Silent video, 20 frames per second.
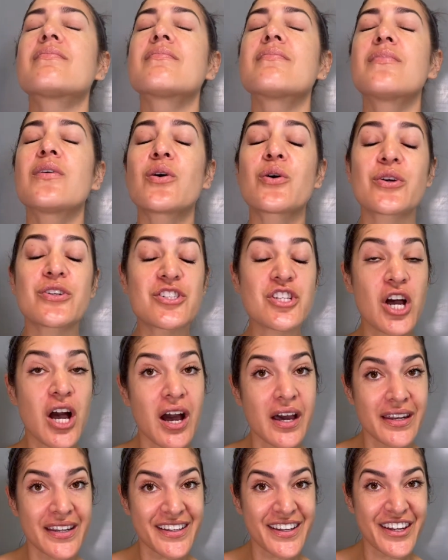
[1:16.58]
or
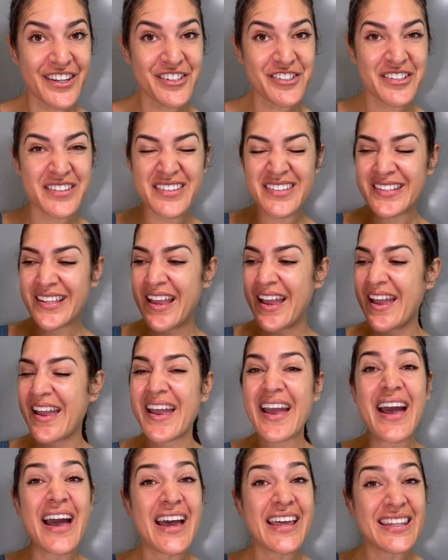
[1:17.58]
tonic I should say,
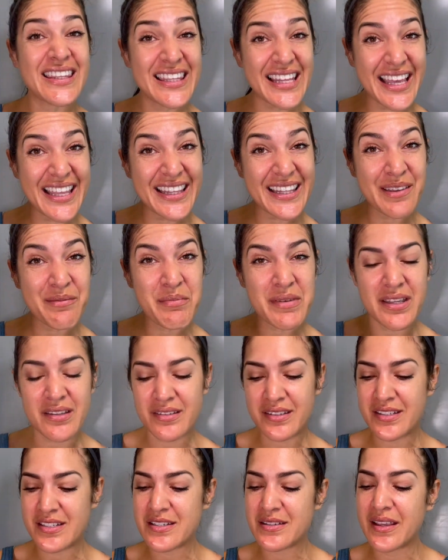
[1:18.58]
and lightly
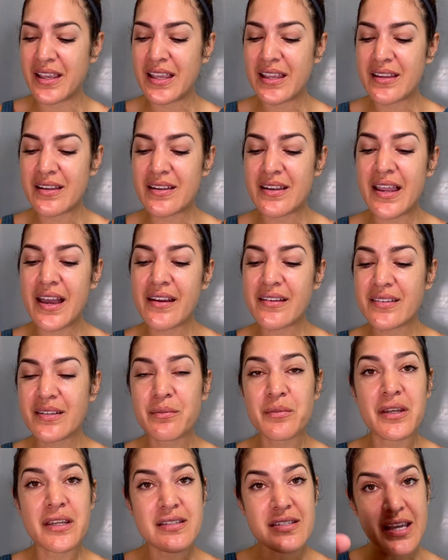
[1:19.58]
mist. Next, I'm
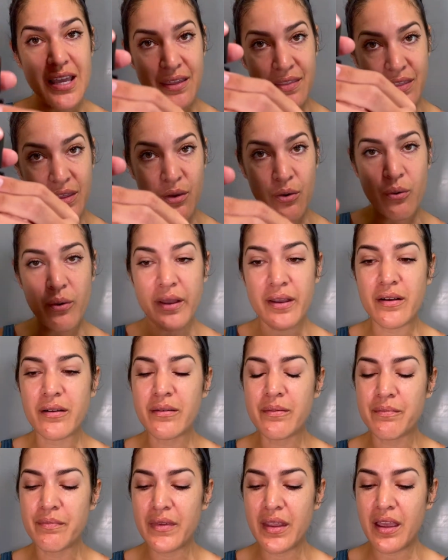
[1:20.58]
going to take the oil
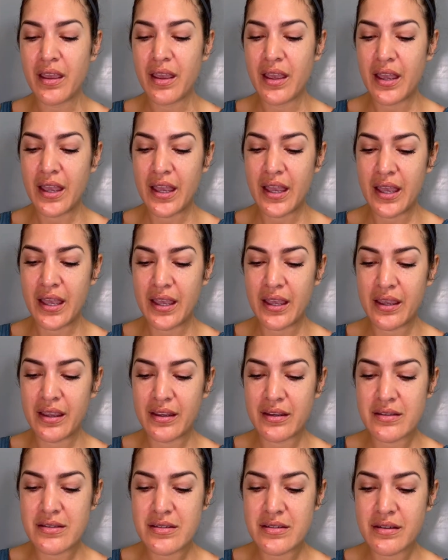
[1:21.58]

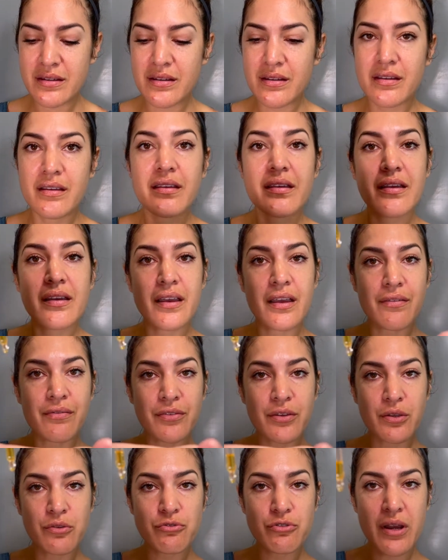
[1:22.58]
and a
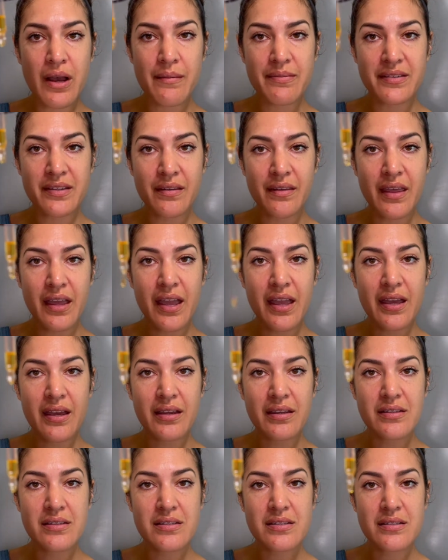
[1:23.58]
few drops in the
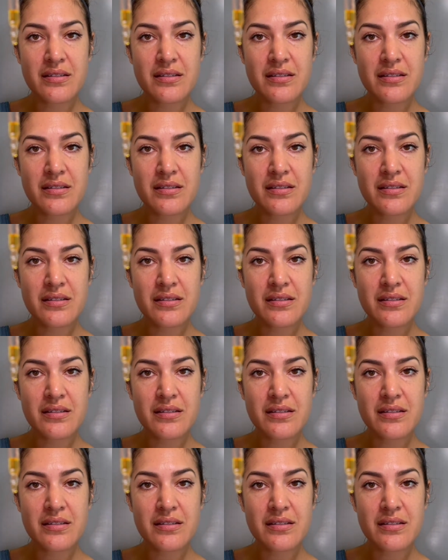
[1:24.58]
hand,